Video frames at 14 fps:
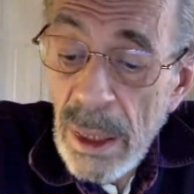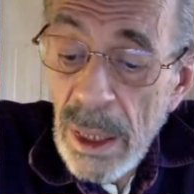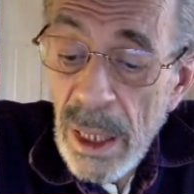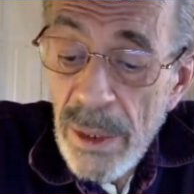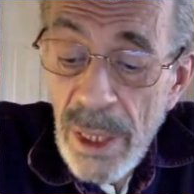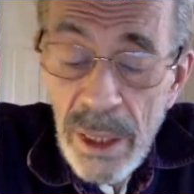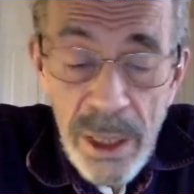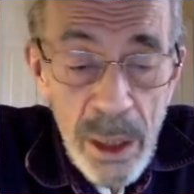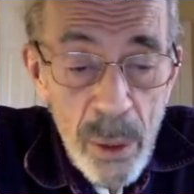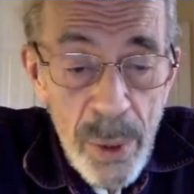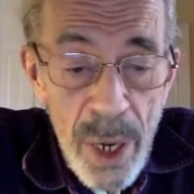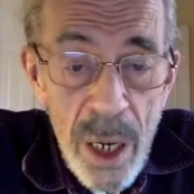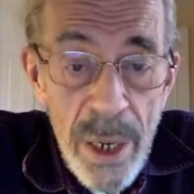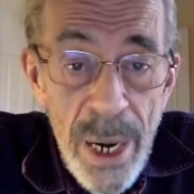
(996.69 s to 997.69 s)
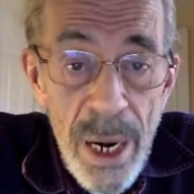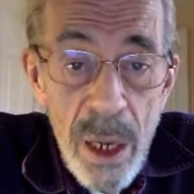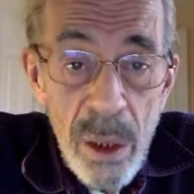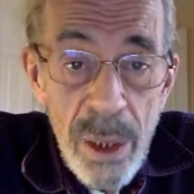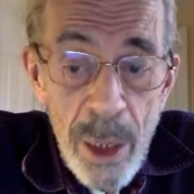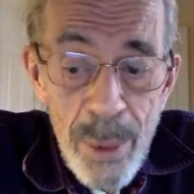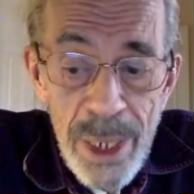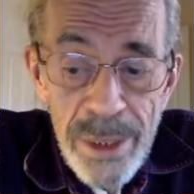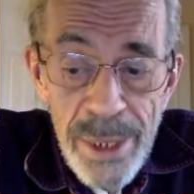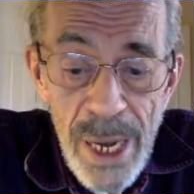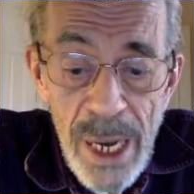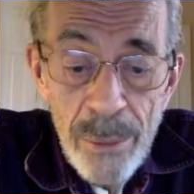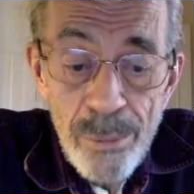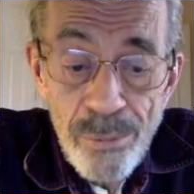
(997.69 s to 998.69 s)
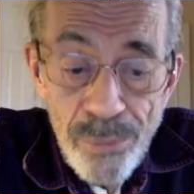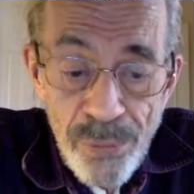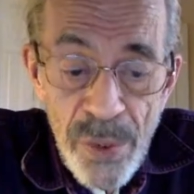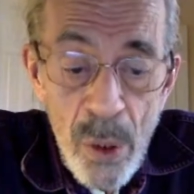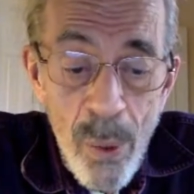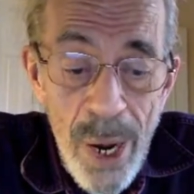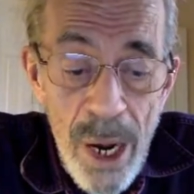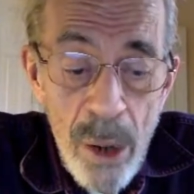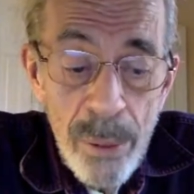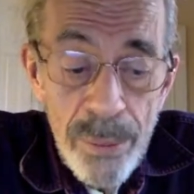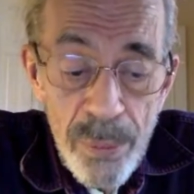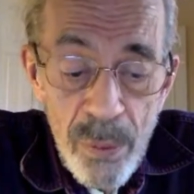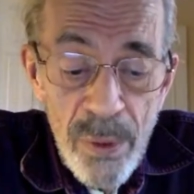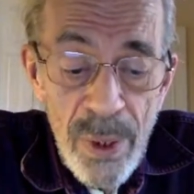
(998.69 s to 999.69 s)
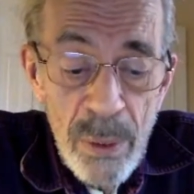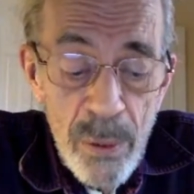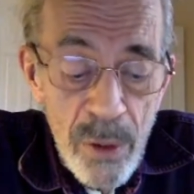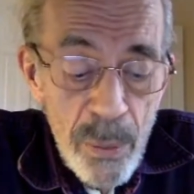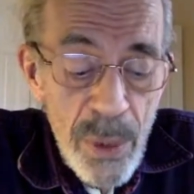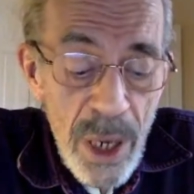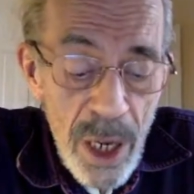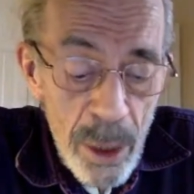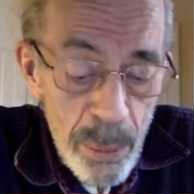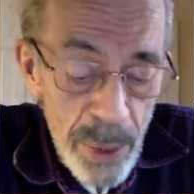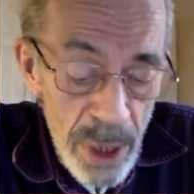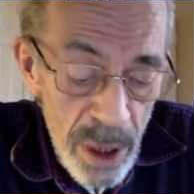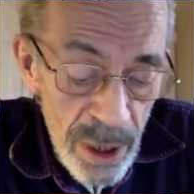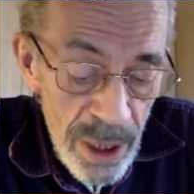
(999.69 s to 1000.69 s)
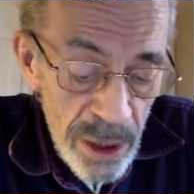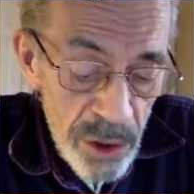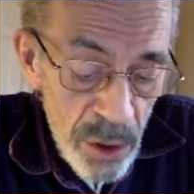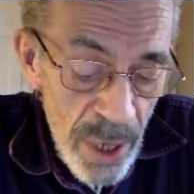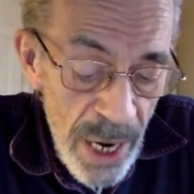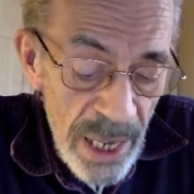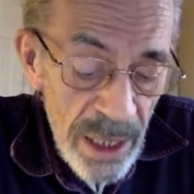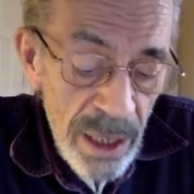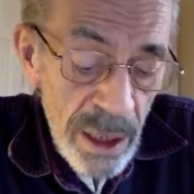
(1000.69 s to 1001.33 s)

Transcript: And then here we are now. How about that? Wow, we've been on a parallel track